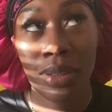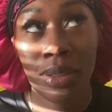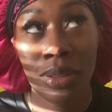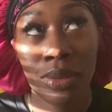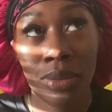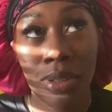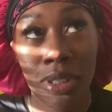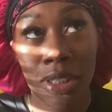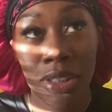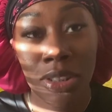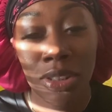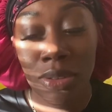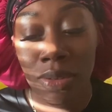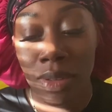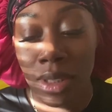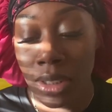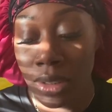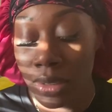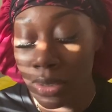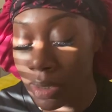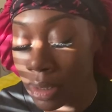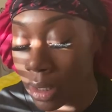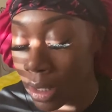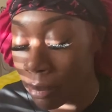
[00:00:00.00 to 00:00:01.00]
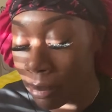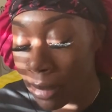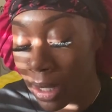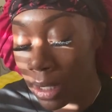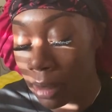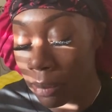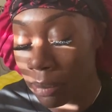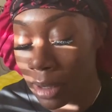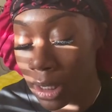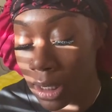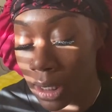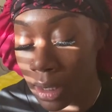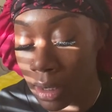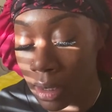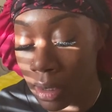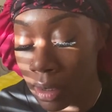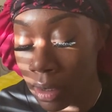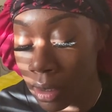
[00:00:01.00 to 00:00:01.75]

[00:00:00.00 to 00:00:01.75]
what else do I do? And I make me